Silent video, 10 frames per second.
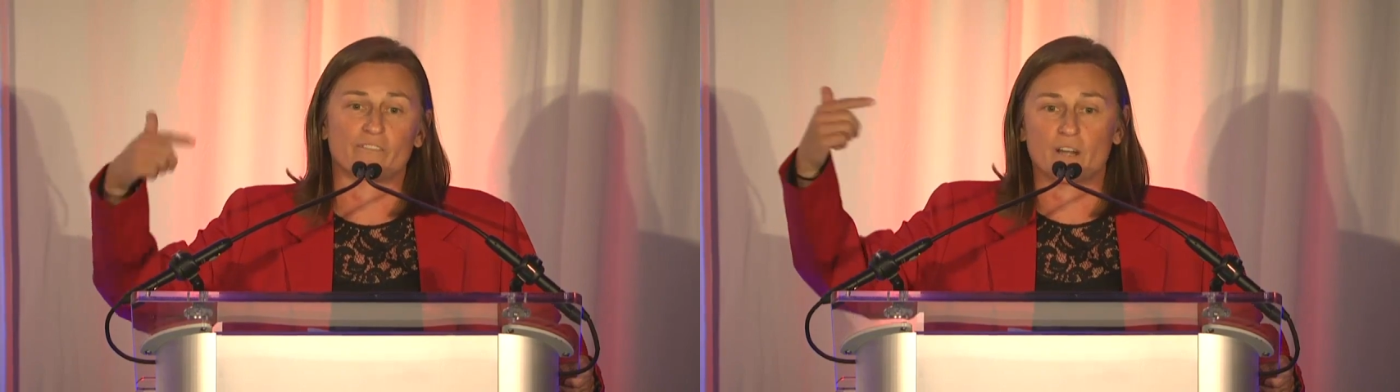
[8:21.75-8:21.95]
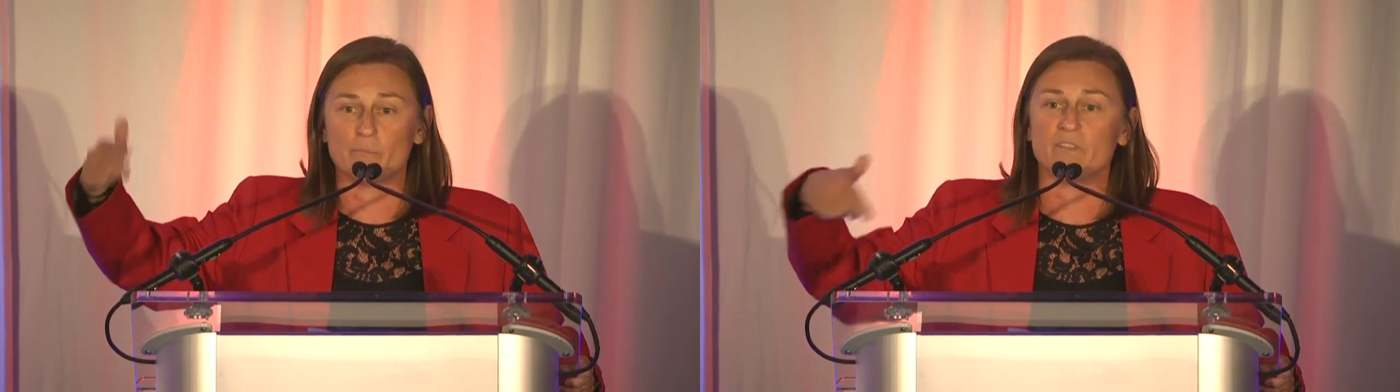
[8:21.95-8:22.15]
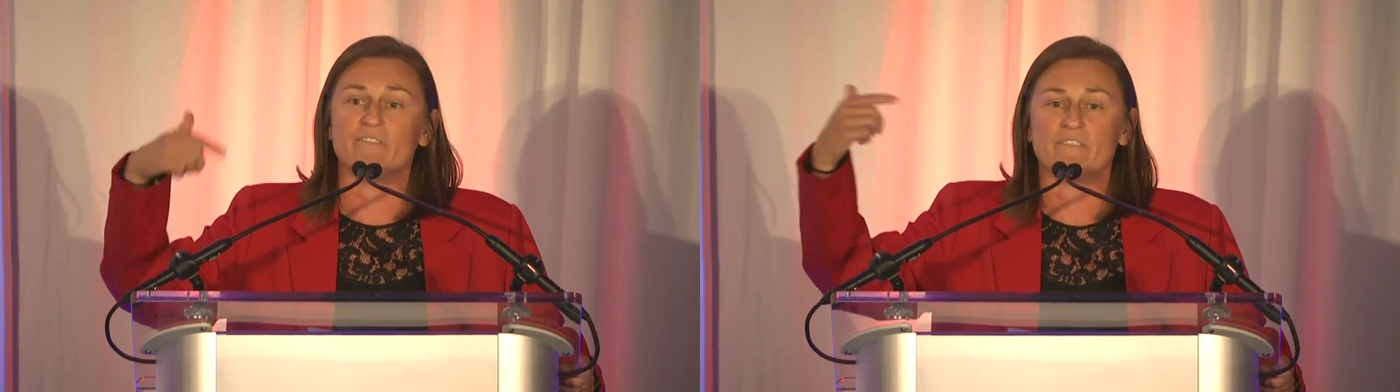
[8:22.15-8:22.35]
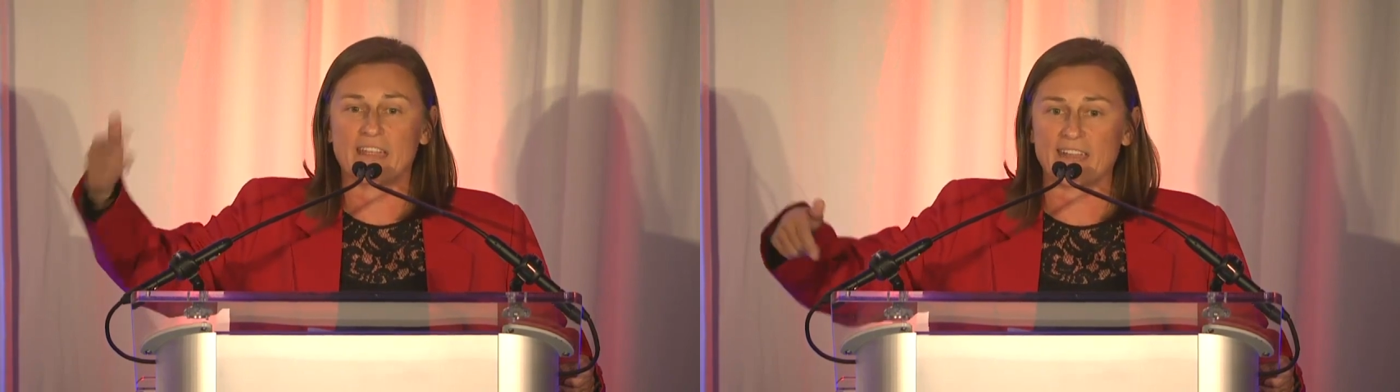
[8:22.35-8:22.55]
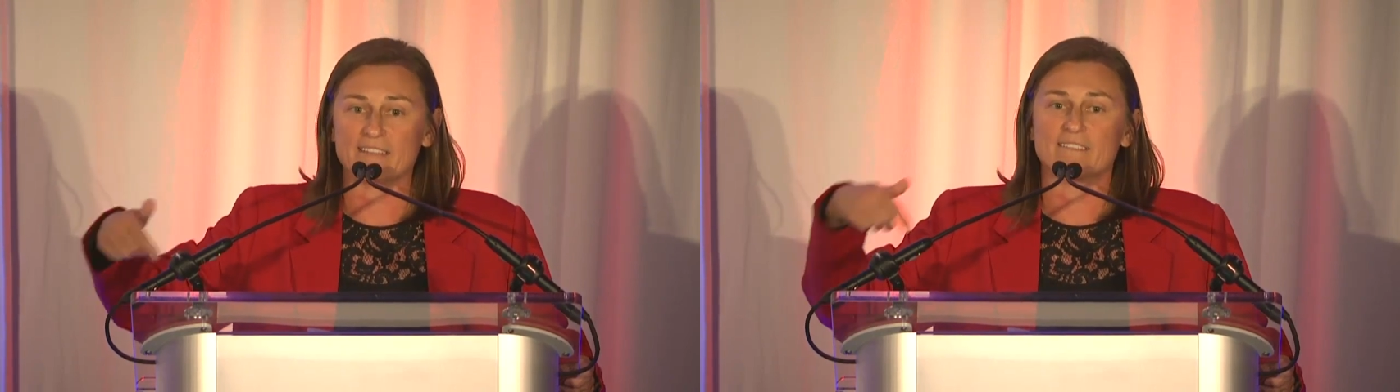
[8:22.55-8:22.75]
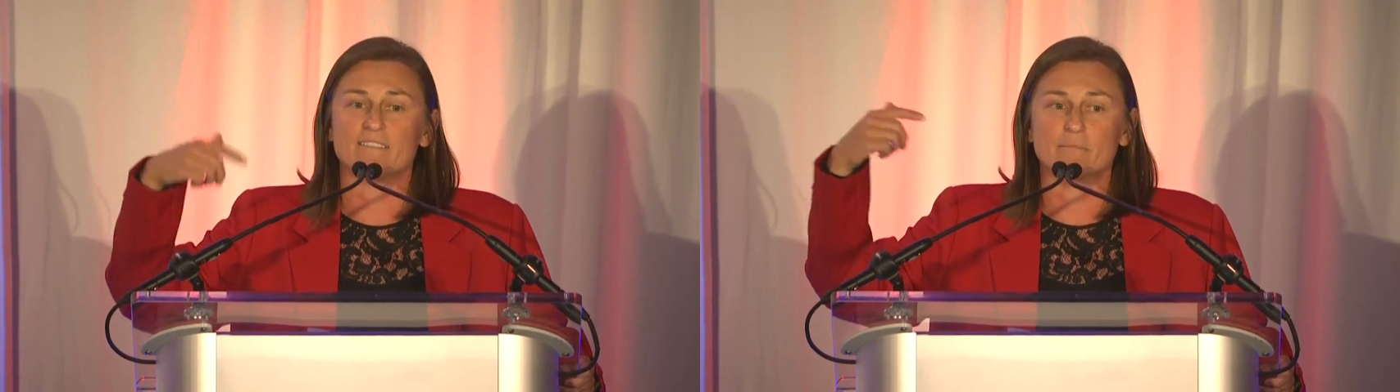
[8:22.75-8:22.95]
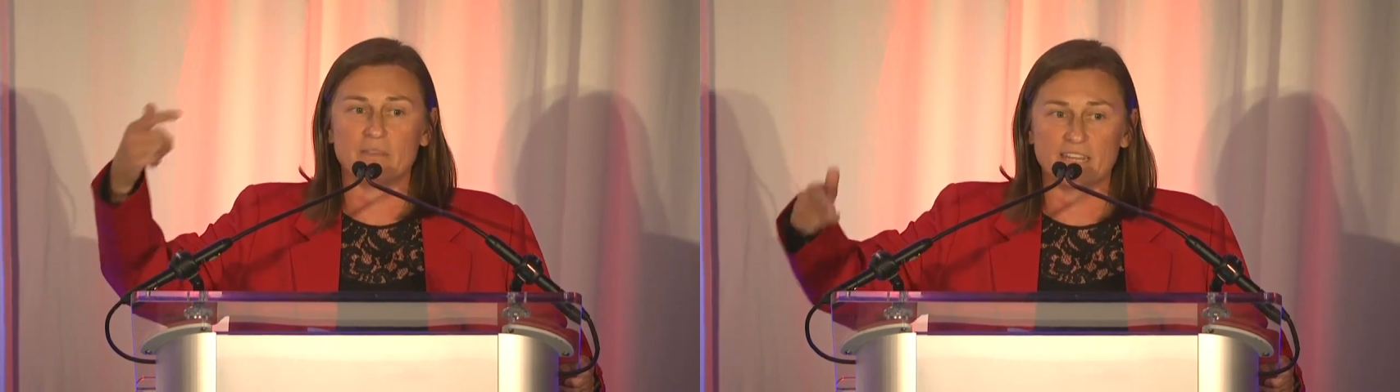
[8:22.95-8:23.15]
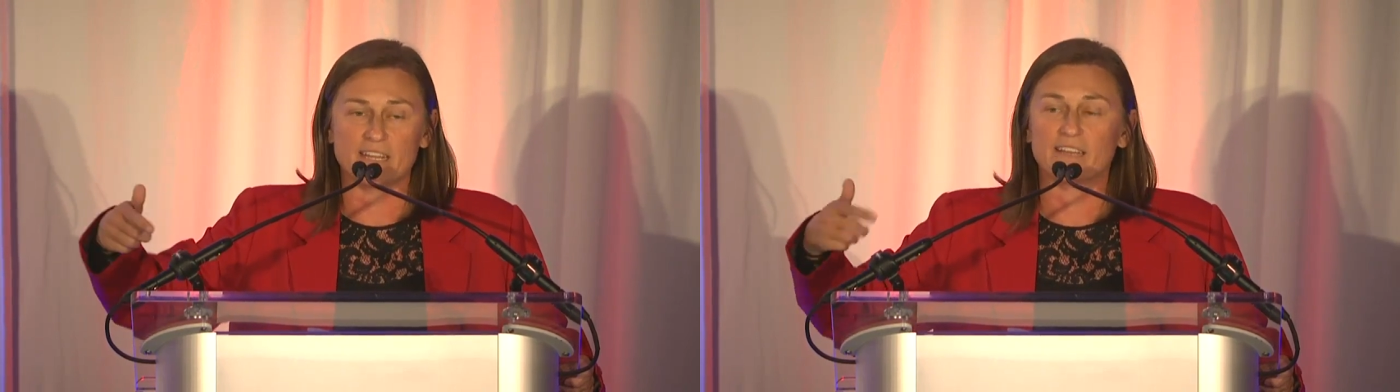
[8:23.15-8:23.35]
from the fans, the
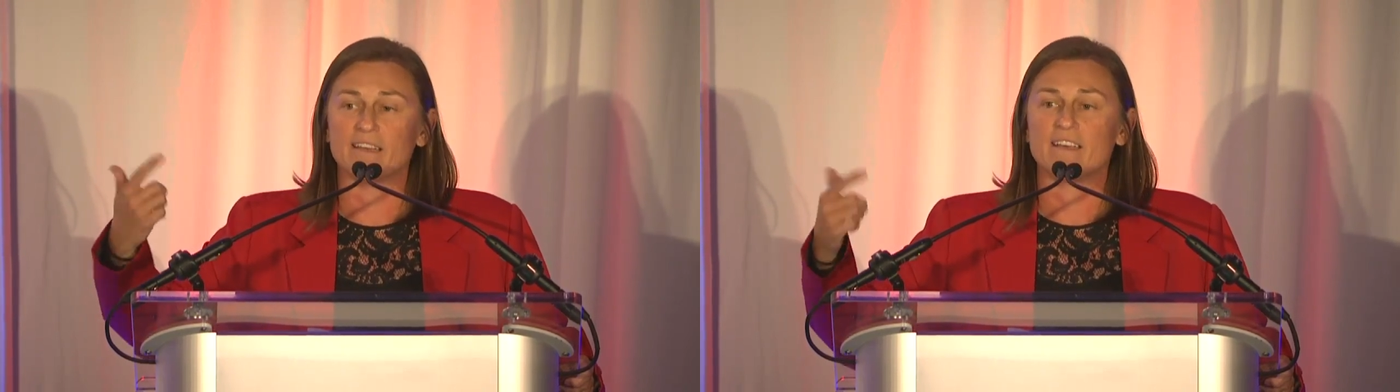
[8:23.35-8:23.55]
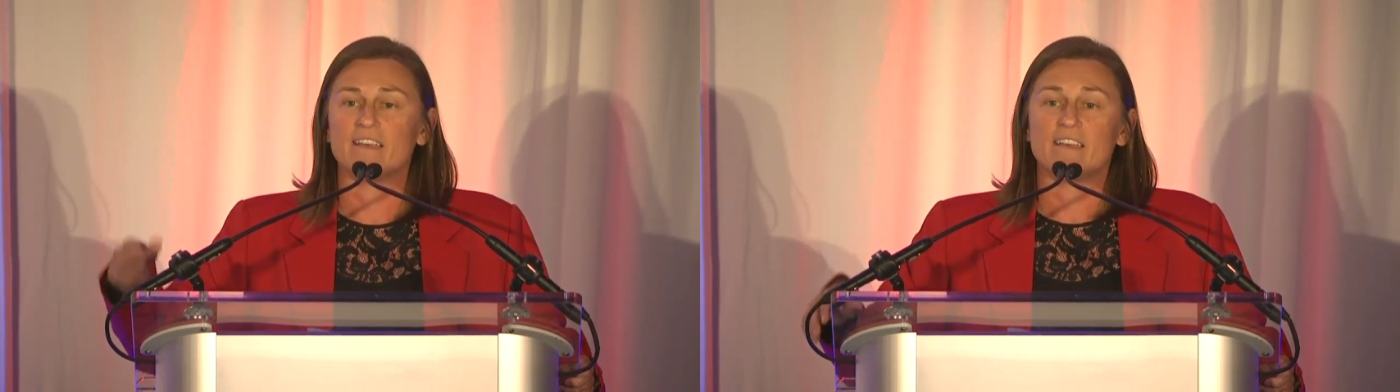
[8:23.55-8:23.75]
media,